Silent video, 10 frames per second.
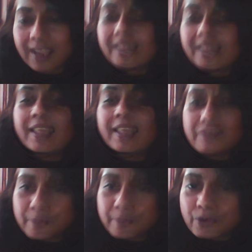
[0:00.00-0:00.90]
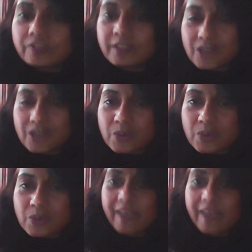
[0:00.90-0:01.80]
They have approved the use
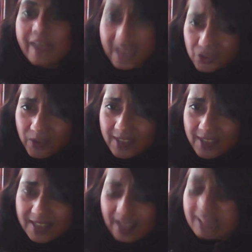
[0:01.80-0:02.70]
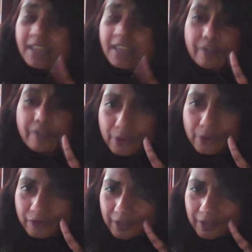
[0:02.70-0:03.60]
of x rays, they have
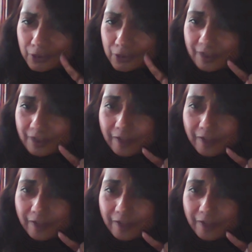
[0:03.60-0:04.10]
approved the use of